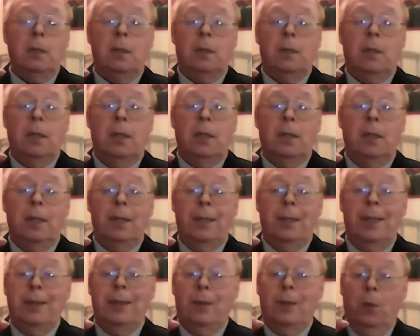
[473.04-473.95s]
The
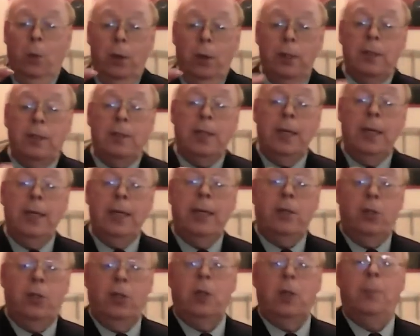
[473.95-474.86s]
worst thing
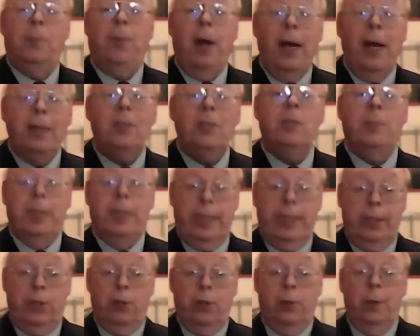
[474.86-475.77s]
that you could possibly
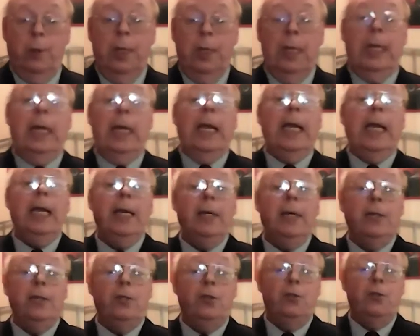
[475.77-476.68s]
do
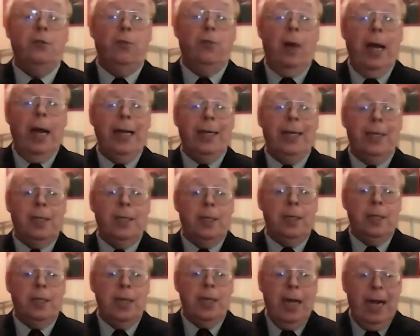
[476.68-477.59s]
is to write an
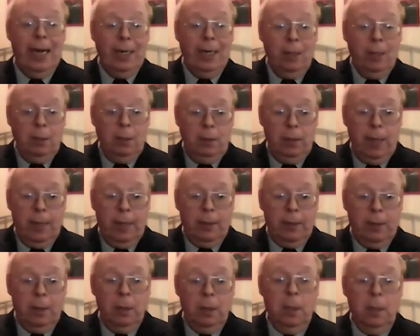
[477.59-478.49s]
entire
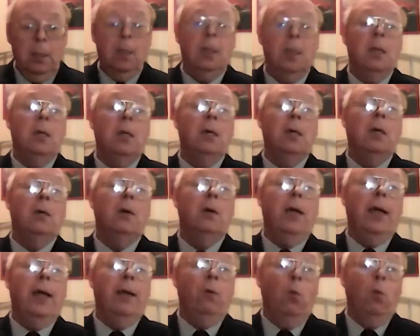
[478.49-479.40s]
letter
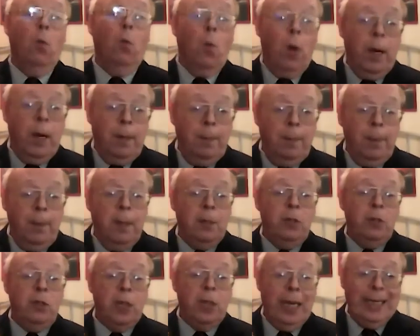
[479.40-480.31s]
in one
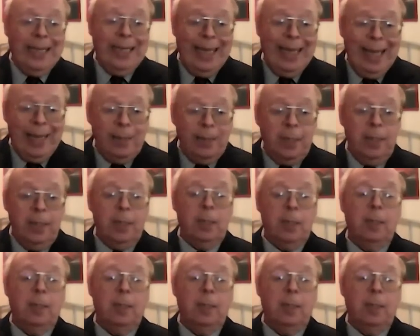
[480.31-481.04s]
gigantic